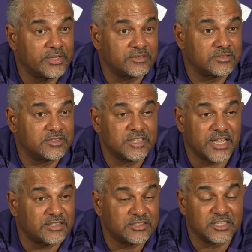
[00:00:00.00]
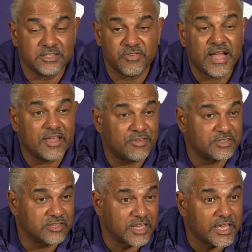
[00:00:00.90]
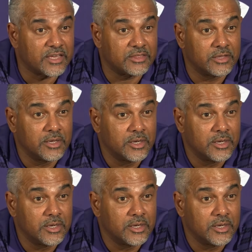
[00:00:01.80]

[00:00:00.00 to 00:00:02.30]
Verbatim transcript: His at six five, his length